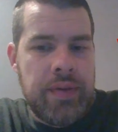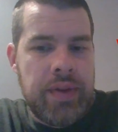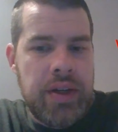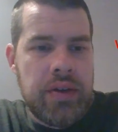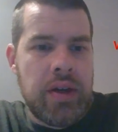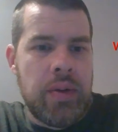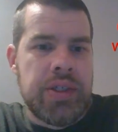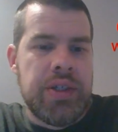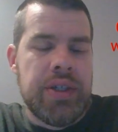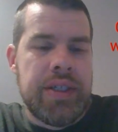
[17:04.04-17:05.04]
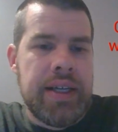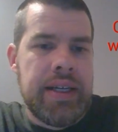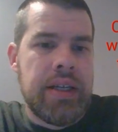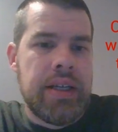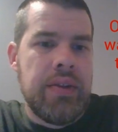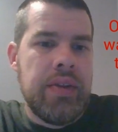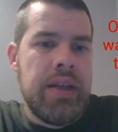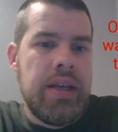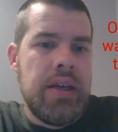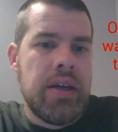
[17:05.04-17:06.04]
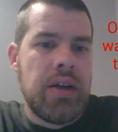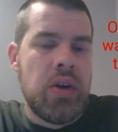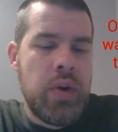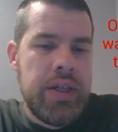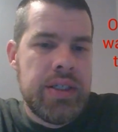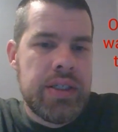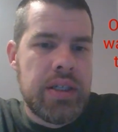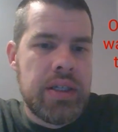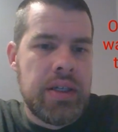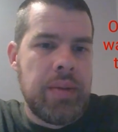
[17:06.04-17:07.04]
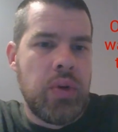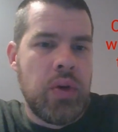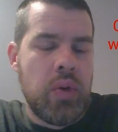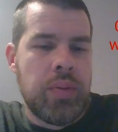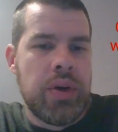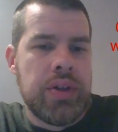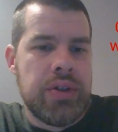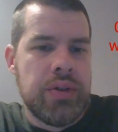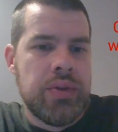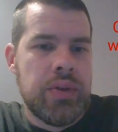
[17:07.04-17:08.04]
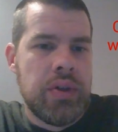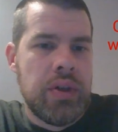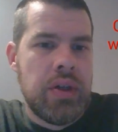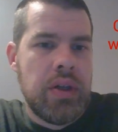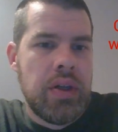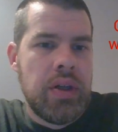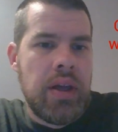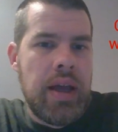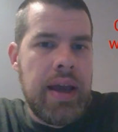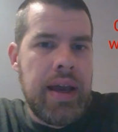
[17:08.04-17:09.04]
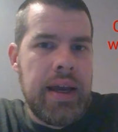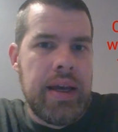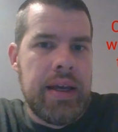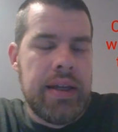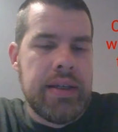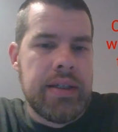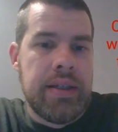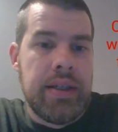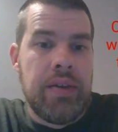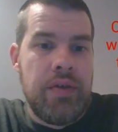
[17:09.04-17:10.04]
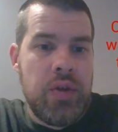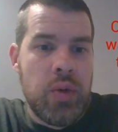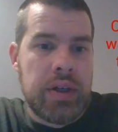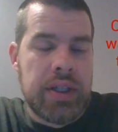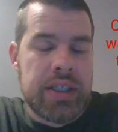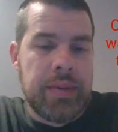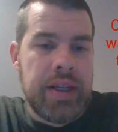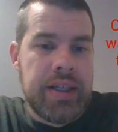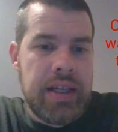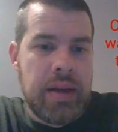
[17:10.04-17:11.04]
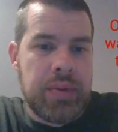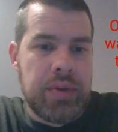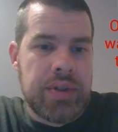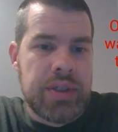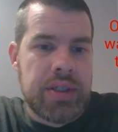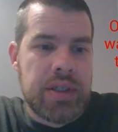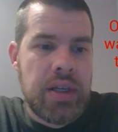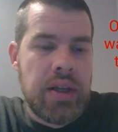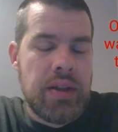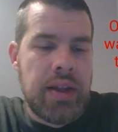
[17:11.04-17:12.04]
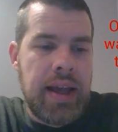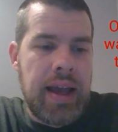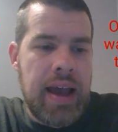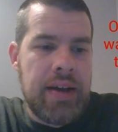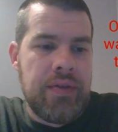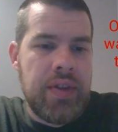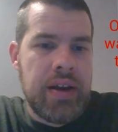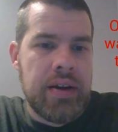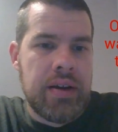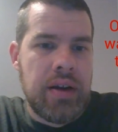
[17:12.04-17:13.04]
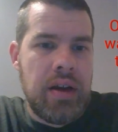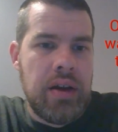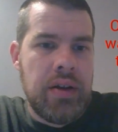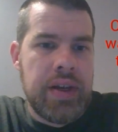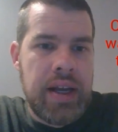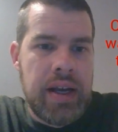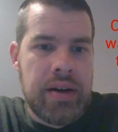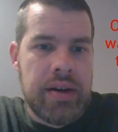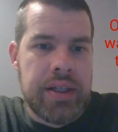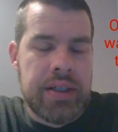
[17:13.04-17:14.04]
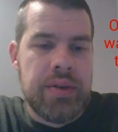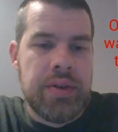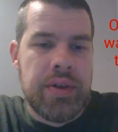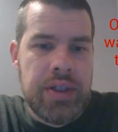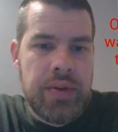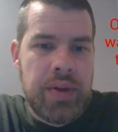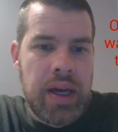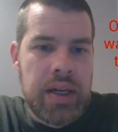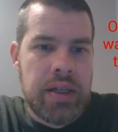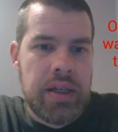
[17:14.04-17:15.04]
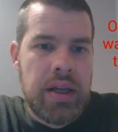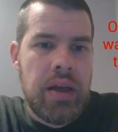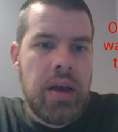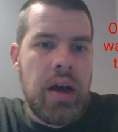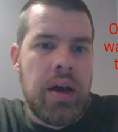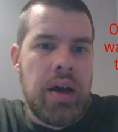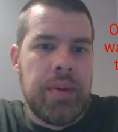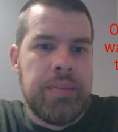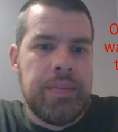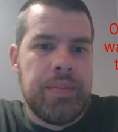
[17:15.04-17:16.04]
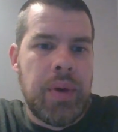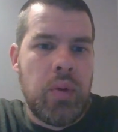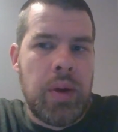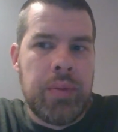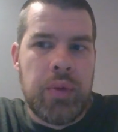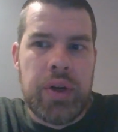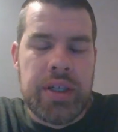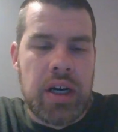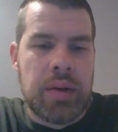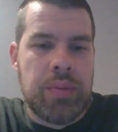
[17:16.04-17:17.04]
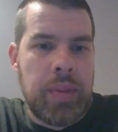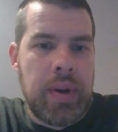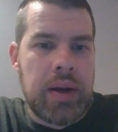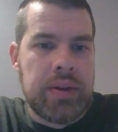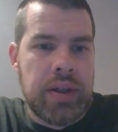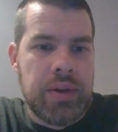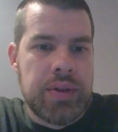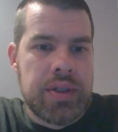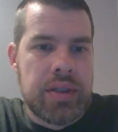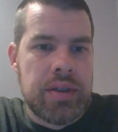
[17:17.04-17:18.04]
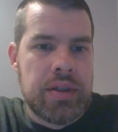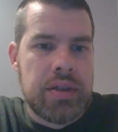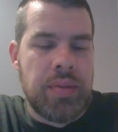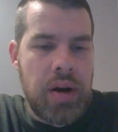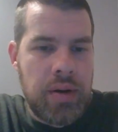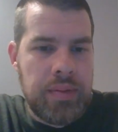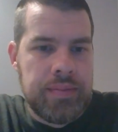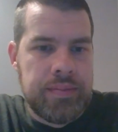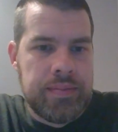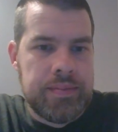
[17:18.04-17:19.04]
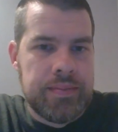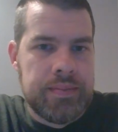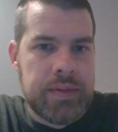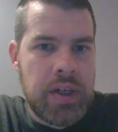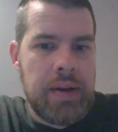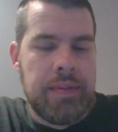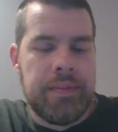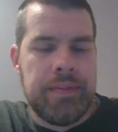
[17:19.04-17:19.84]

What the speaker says: that video, I want you to take the quiz 9.1.2, and then if you want to look at some of the examples that they have there of inheritance, you can do that, but I'm going to talk more about those tomorrow. All right,